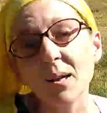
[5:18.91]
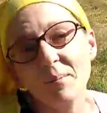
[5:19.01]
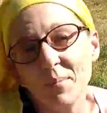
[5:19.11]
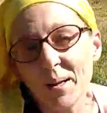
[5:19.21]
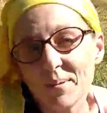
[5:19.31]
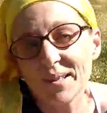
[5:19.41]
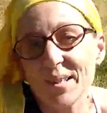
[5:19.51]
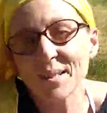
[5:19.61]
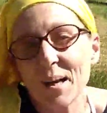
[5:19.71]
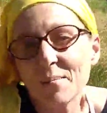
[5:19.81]
And maybe
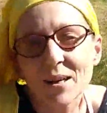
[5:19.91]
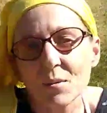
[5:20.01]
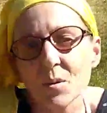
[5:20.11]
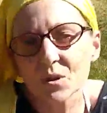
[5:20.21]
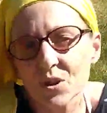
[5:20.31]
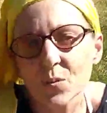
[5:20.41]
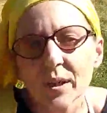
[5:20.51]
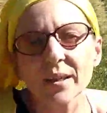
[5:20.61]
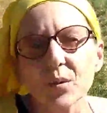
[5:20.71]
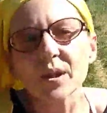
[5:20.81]
this time I won't just
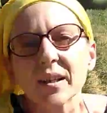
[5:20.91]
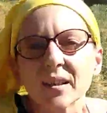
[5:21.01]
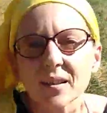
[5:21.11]
win everything,